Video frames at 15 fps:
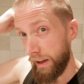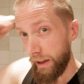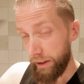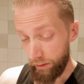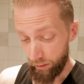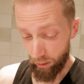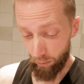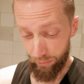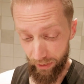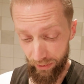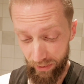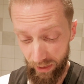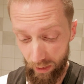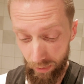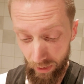You know what they
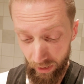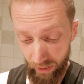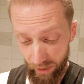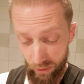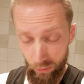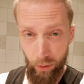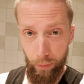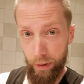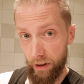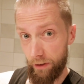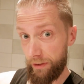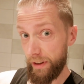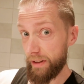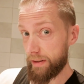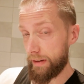say about guys with big
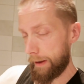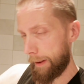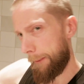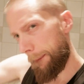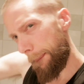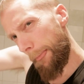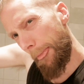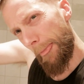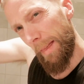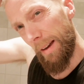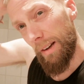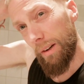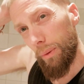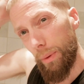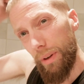feet?
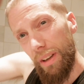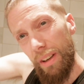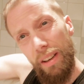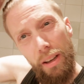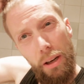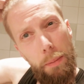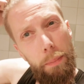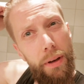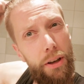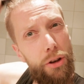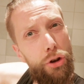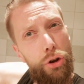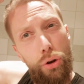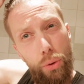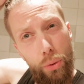We need big
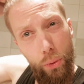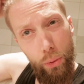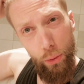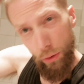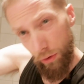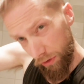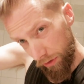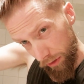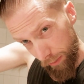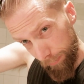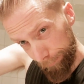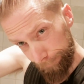shoes.